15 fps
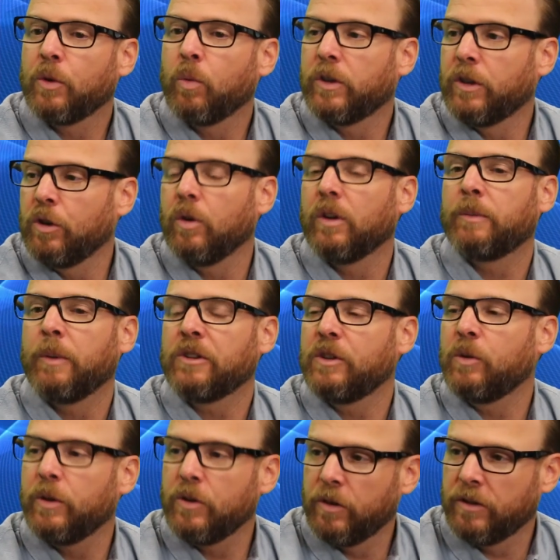not sure what to do,
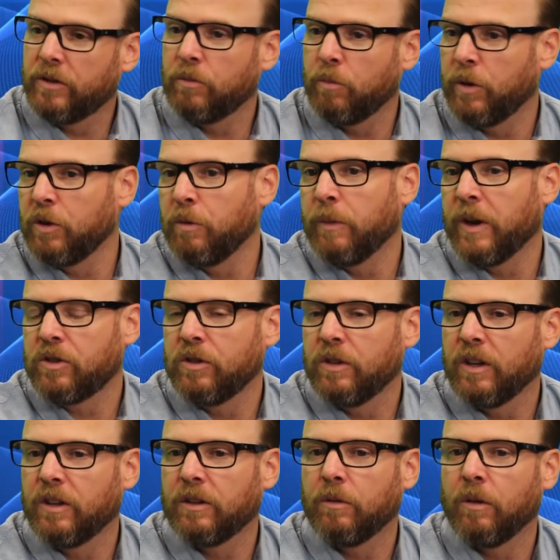especially when you what you
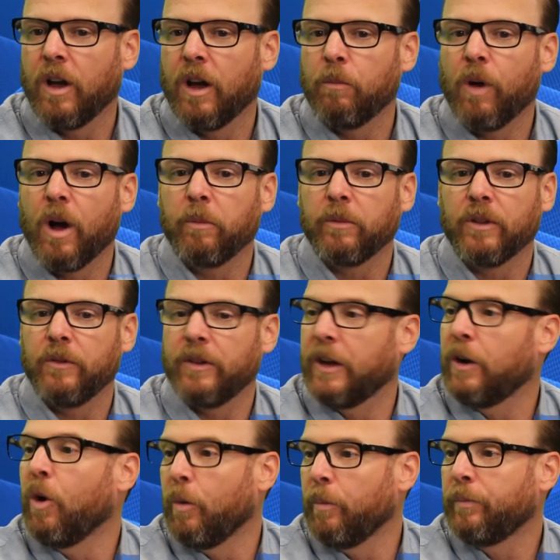mentioned is uh, moms
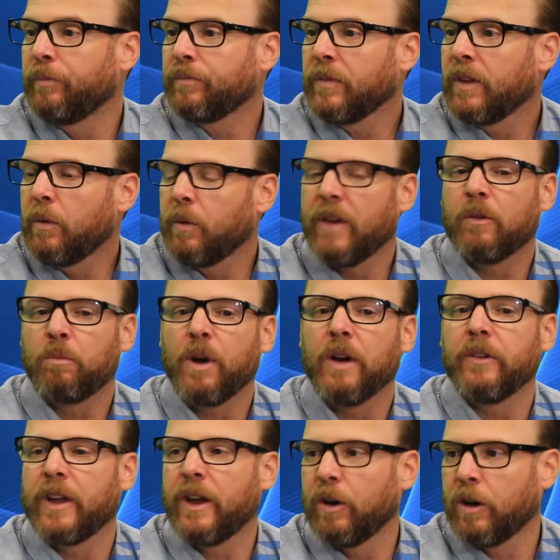living at home. We have a
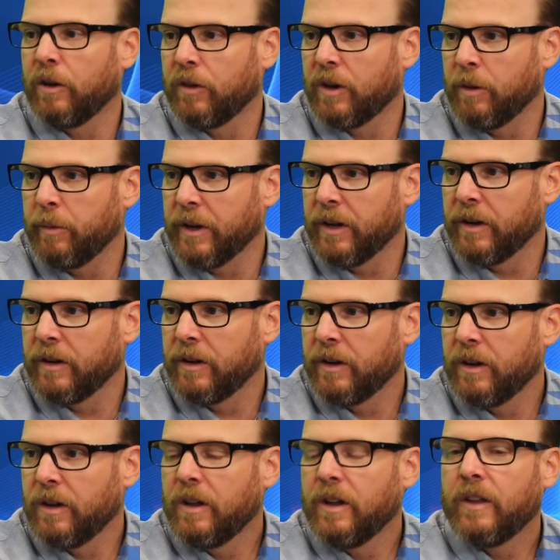private caregiver coming
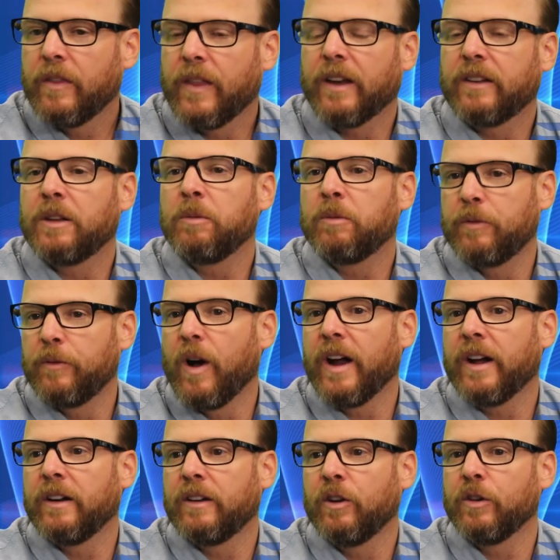in. Yeah. That seems
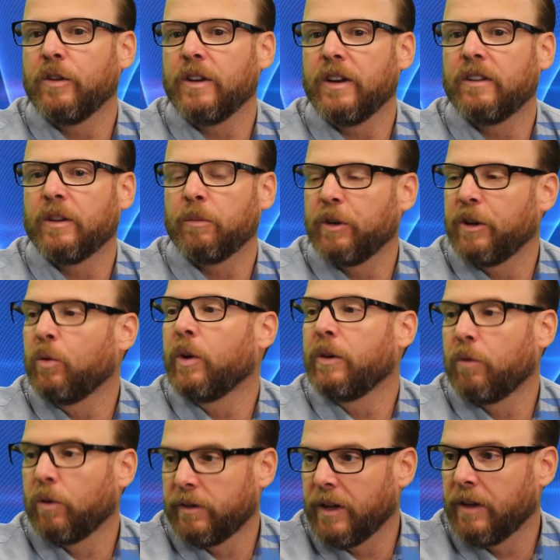fine until you need somebody
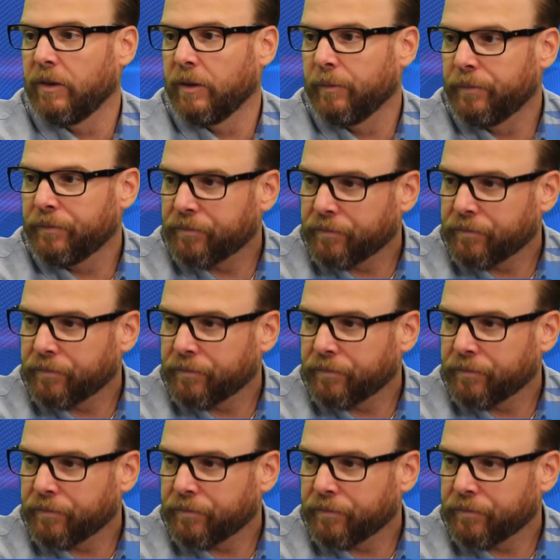24/7.